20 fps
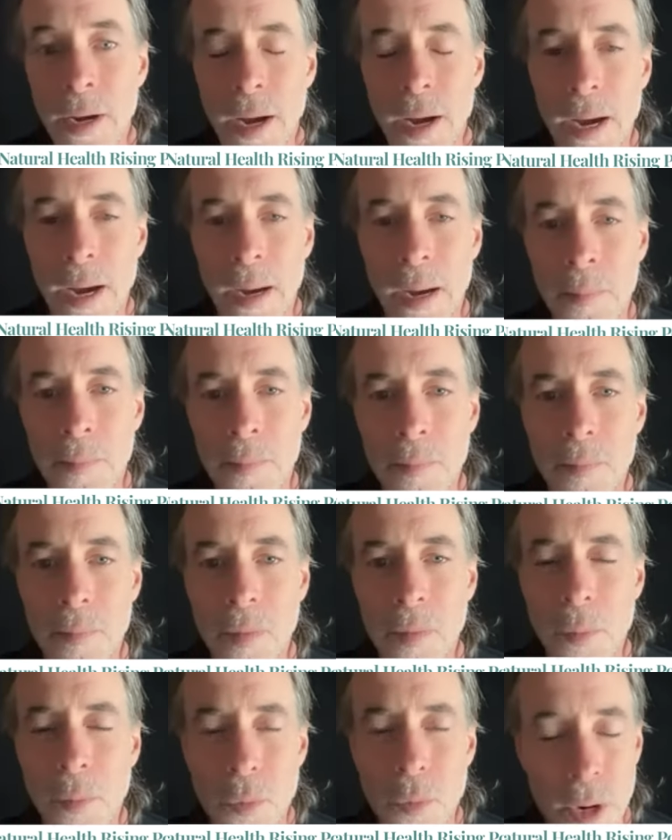um,
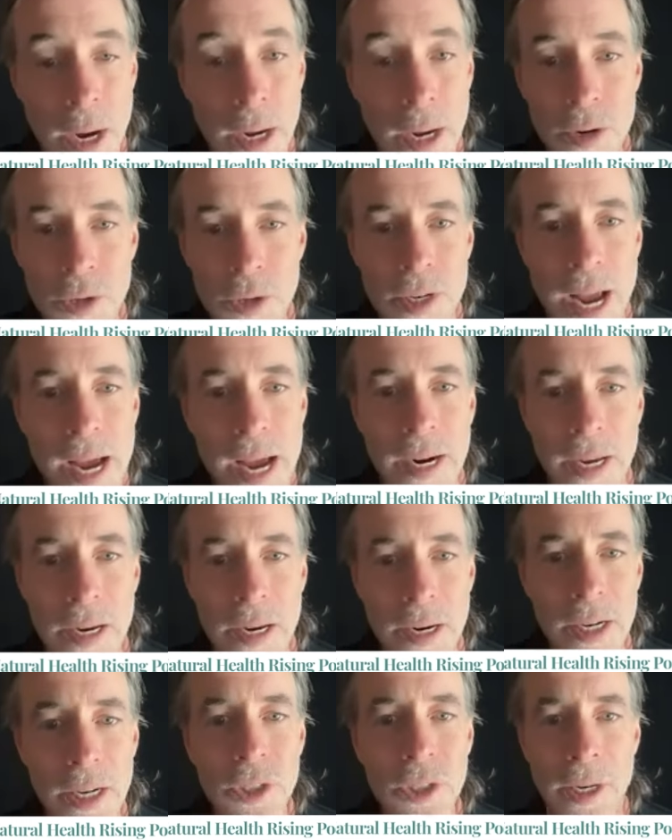would understand
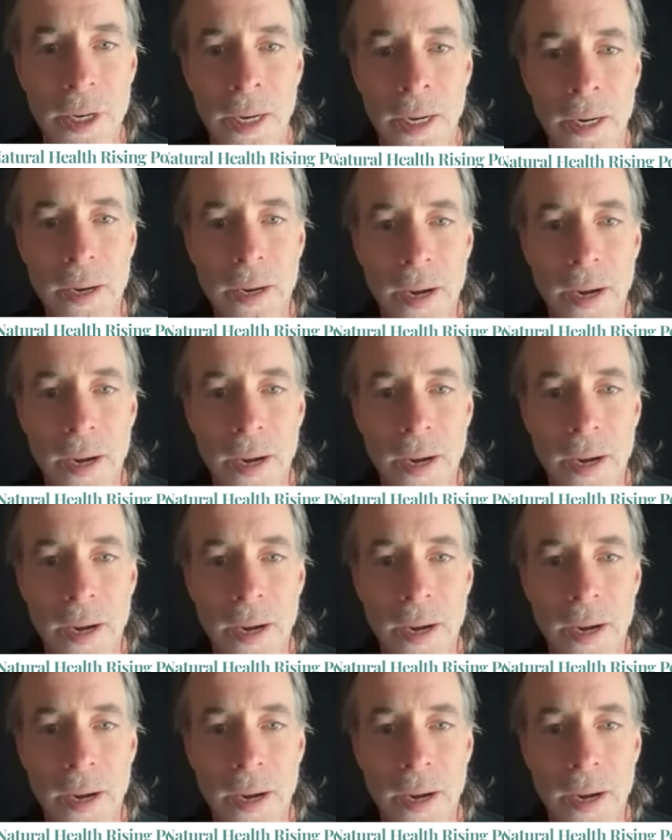conditioning.